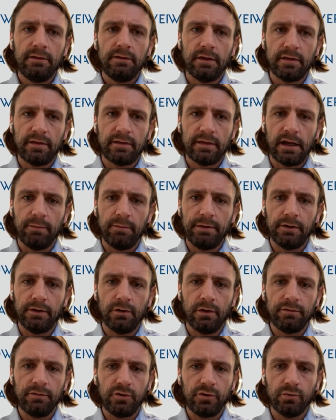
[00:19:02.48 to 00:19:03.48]
that's set up in an
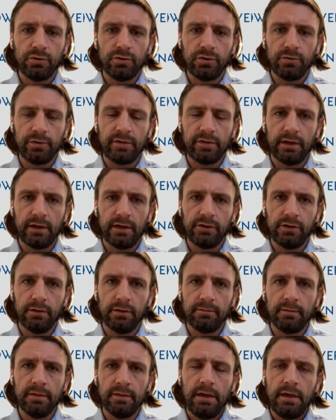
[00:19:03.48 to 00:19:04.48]
offshore
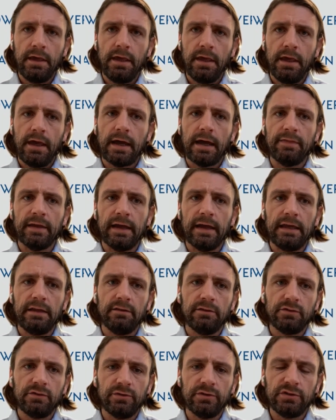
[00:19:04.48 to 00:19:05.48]
jurisdiction, and they
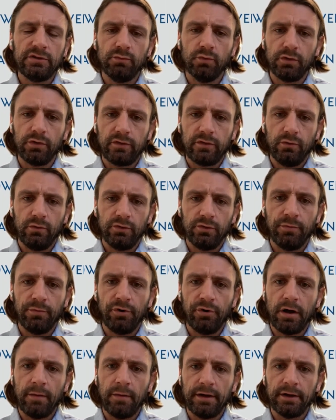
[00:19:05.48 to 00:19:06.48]
enter into what's called a
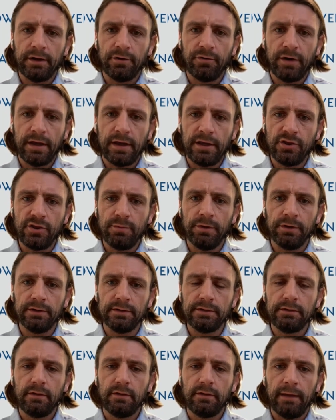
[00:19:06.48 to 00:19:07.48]
murabaha
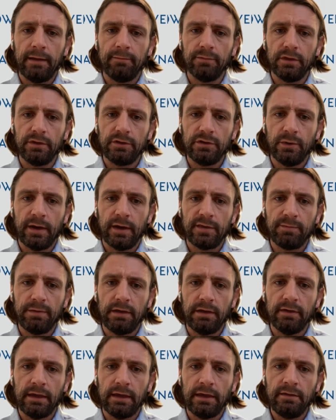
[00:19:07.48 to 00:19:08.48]
arrangement, the two
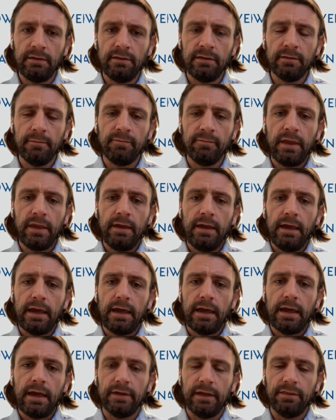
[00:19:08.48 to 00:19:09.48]
SPVs,
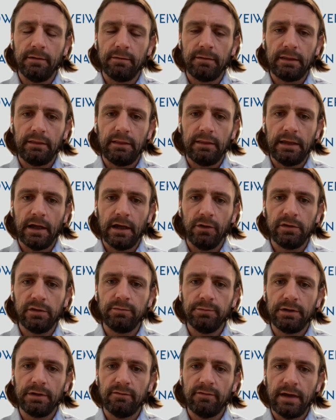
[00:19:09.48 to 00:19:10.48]
and then the
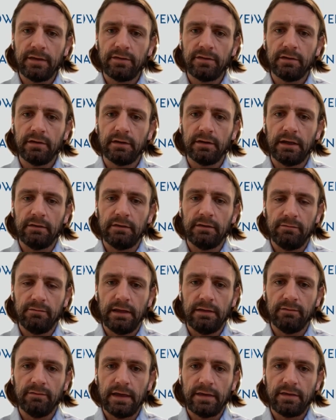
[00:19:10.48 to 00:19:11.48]
ultimate investor
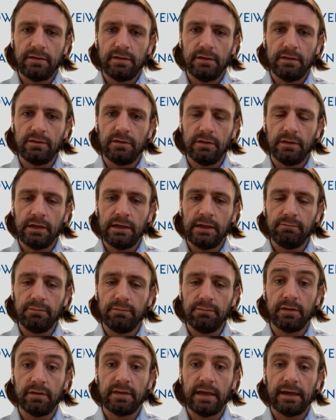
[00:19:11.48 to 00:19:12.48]
invests into the
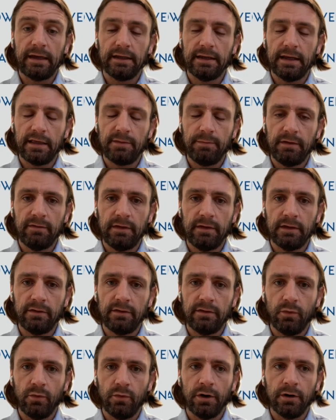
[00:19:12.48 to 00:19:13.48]
second SPV, as
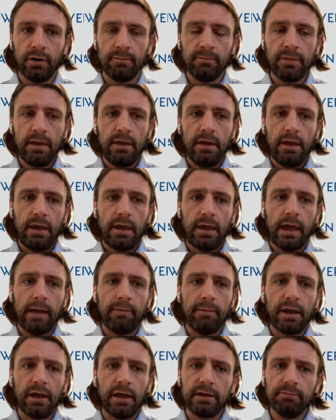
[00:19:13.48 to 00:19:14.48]
it were.
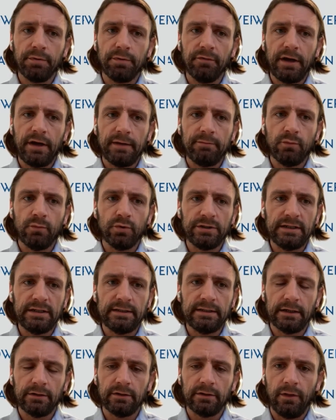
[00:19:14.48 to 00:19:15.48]
And I can provide more
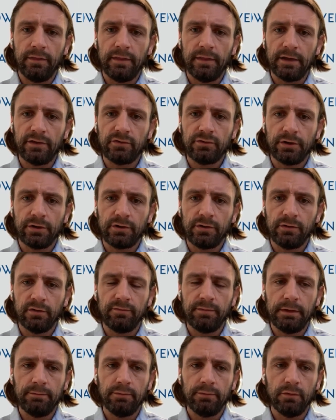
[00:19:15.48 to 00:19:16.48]
detail on that structure
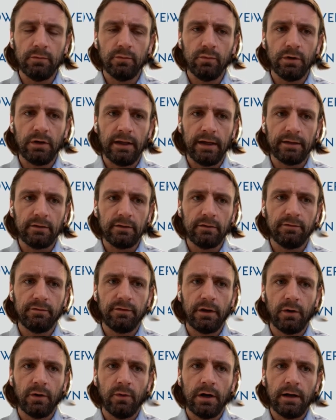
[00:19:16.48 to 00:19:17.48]
if people would like to
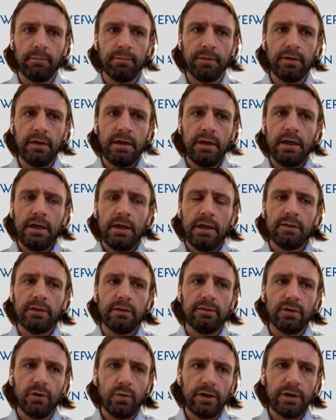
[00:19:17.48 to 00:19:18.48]
follow up.
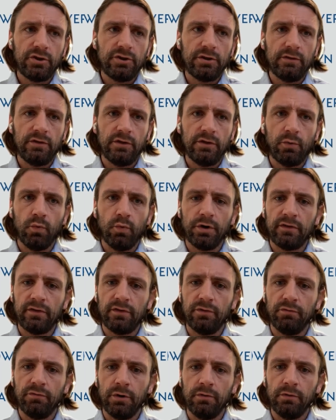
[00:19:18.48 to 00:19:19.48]
Then the question is, what is
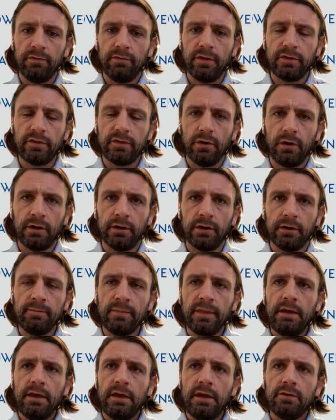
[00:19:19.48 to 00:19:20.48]
the role of the scholar?
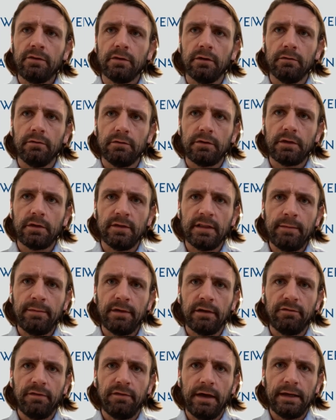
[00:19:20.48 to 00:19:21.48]
So
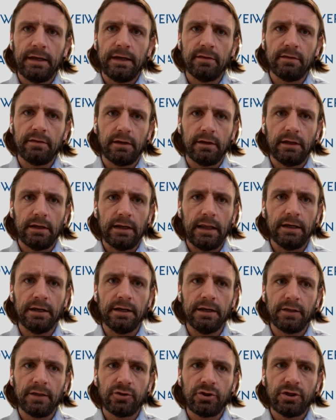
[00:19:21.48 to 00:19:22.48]
Islamic finance, in a
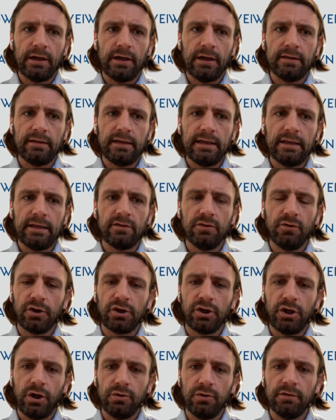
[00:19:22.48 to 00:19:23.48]
nutshell, it's not a
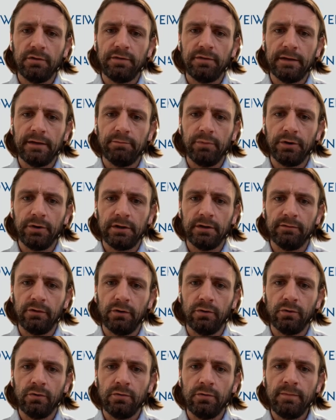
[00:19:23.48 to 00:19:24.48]
codified body of
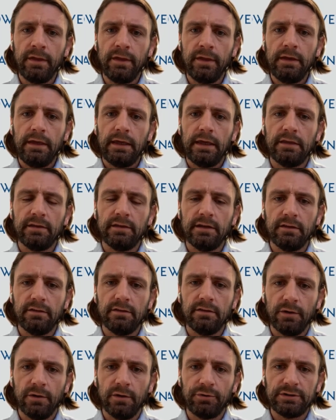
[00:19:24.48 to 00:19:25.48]
law. It's an
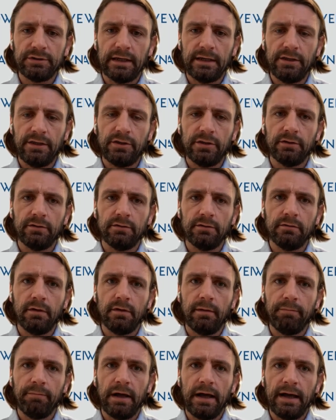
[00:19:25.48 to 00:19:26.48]
interpretation
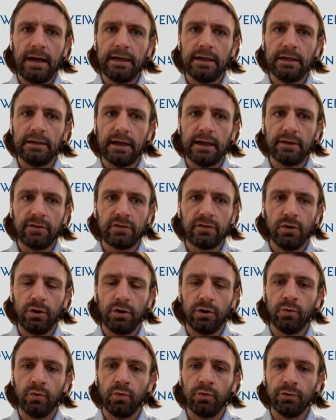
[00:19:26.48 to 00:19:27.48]
by a
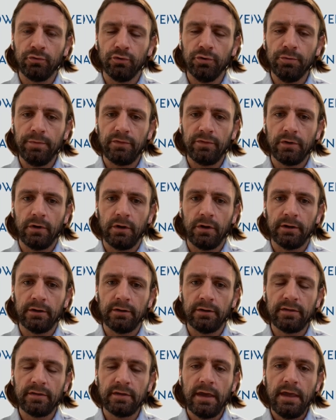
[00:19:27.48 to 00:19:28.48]
scholar or a group of
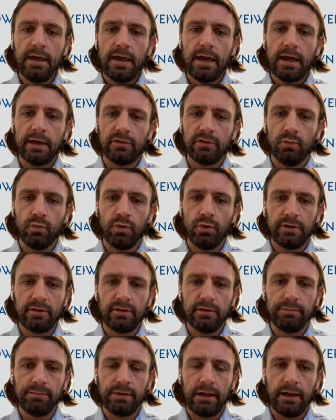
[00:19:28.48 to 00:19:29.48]
scholars as to what is
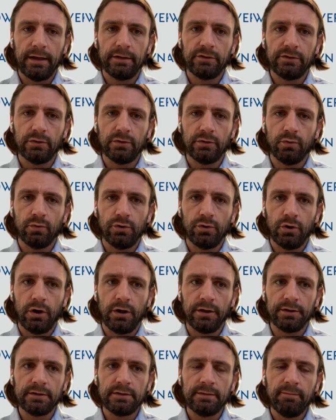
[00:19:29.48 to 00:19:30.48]
compliant or
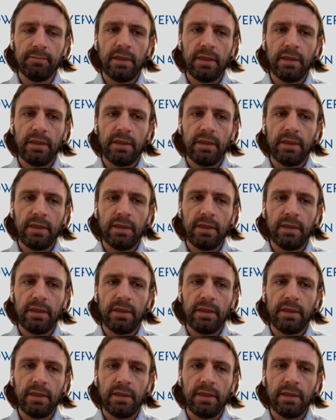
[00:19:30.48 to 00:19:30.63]
not.